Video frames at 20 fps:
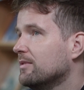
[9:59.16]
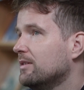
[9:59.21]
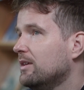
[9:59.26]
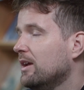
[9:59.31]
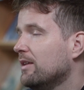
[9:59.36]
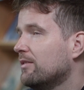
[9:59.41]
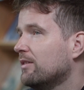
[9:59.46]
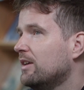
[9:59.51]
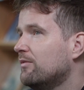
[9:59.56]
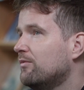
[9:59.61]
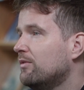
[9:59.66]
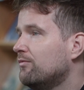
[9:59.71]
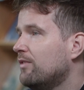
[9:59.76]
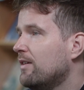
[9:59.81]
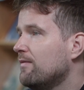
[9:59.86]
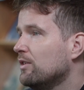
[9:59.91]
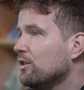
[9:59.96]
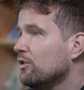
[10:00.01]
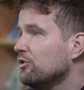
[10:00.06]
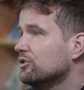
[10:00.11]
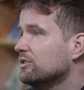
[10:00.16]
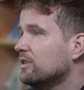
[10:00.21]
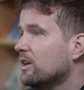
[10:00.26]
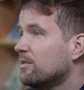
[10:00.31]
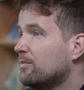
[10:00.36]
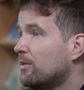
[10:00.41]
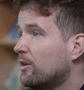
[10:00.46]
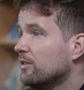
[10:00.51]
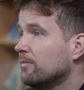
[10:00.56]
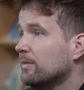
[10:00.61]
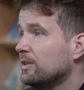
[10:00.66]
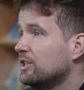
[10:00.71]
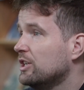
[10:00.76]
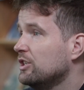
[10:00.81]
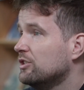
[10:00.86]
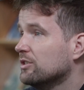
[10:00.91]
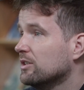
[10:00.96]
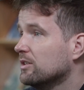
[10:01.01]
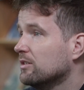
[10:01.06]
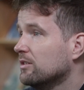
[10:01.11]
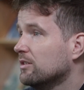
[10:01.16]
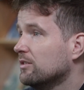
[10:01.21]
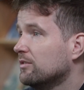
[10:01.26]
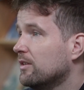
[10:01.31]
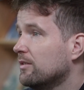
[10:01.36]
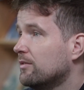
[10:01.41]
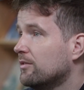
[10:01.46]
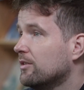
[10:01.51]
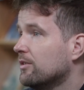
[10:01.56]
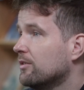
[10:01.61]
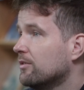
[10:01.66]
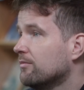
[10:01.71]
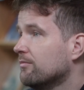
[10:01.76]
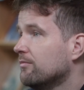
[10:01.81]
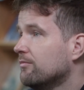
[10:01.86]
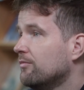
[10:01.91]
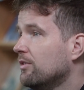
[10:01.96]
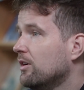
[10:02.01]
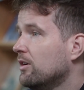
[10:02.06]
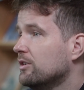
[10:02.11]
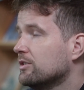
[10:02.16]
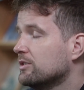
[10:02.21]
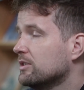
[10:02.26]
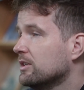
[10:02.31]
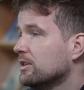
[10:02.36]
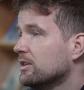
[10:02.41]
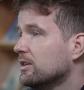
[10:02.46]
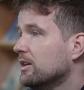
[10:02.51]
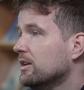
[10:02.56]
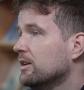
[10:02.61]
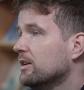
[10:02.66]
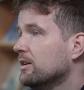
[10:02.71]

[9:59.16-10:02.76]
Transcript: yeah, it's kind of revolutionized part of my teaching this year. Honestly,